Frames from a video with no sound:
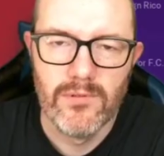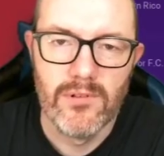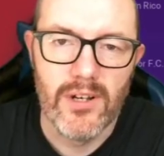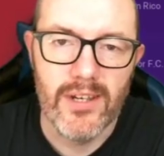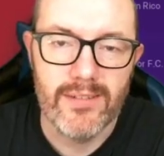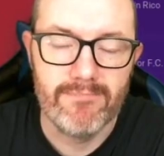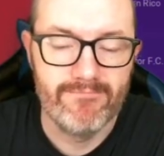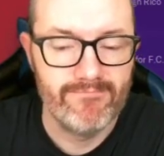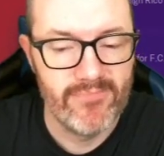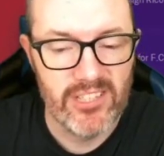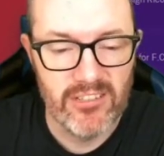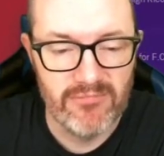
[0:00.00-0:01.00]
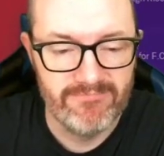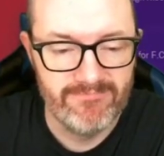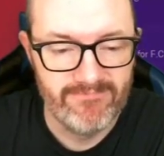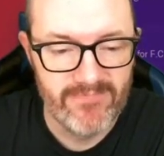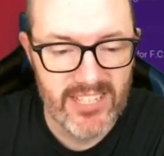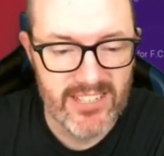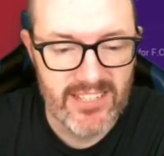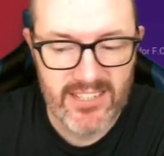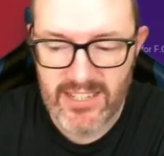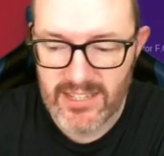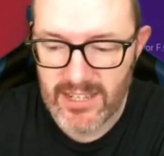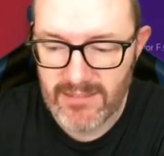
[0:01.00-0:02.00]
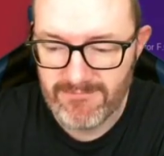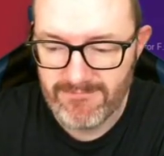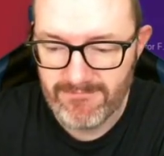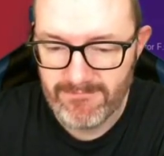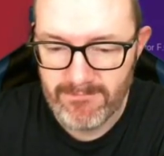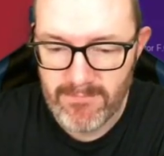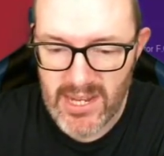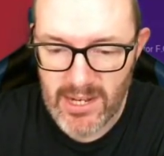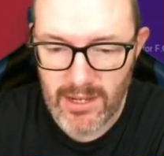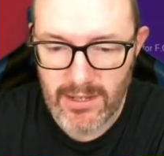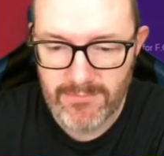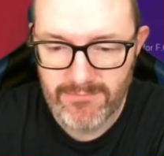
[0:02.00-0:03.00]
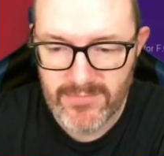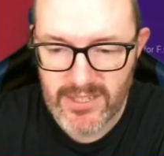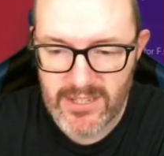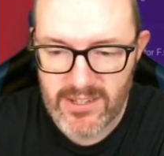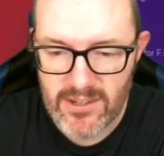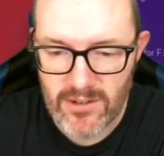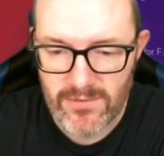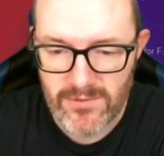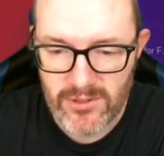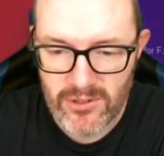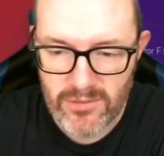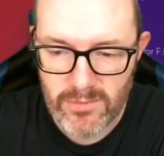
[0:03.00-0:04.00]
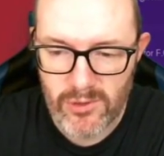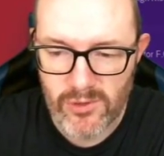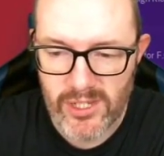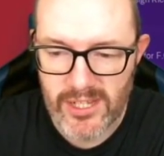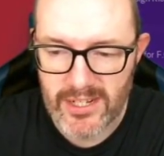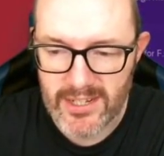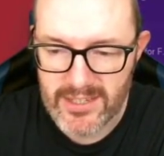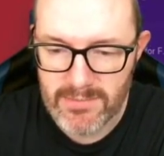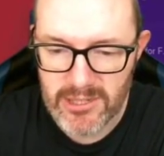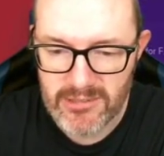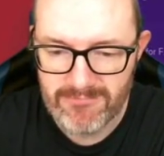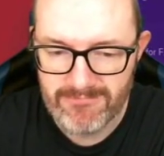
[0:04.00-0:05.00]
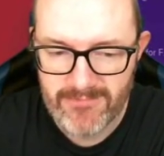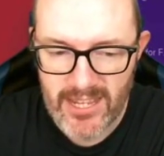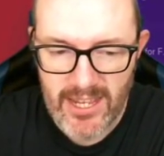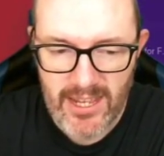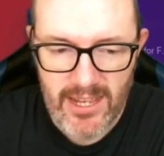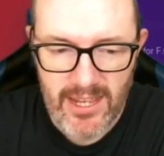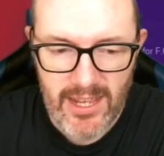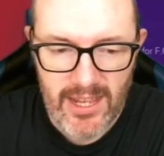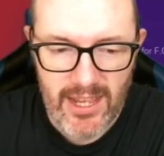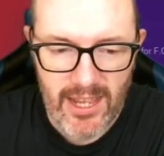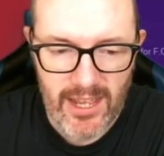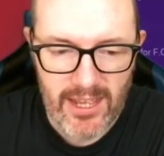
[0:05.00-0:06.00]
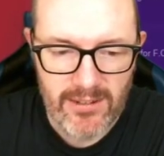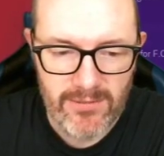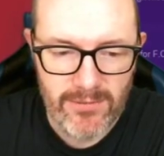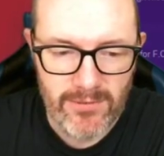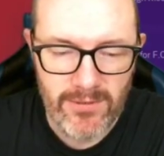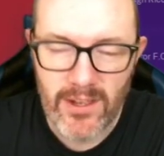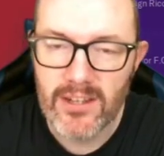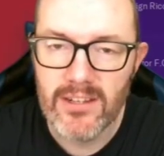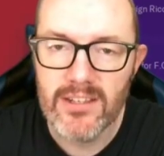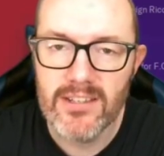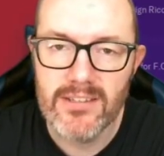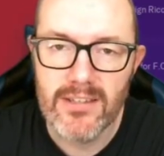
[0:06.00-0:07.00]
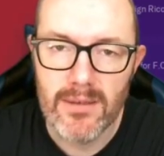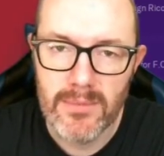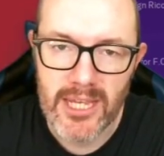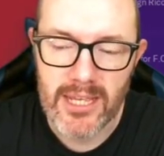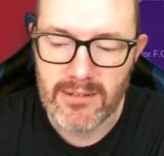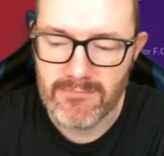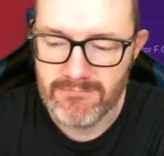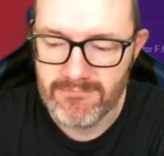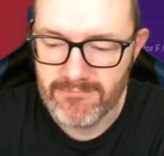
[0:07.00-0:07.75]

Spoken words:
Right, so this is it then. Millar is off to Sporting Lisbon, and Fofana is coming in.